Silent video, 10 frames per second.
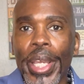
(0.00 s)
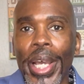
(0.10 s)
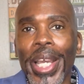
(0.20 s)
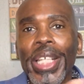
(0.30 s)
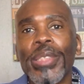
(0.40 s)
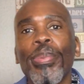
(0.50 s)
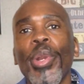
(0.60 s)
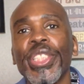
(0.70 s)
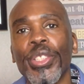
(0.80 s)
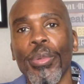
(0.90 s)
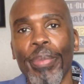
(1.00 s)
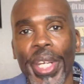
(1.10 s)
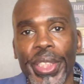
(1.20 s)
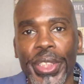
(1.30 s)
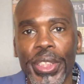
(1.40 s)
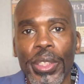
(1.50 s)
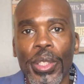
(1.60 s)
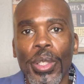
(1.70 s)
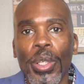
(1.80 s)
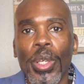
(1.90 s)
our Inspirational Minutes
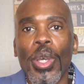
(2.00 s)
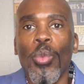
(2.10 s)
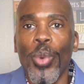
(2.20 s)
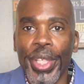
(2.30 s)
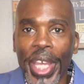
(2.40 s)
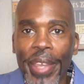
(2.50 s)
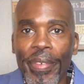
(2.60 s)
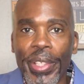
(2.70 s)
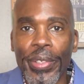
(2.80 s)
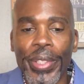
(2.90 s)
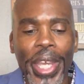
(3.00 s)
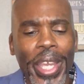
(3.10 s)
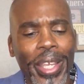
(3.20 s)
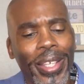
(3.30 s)
with David today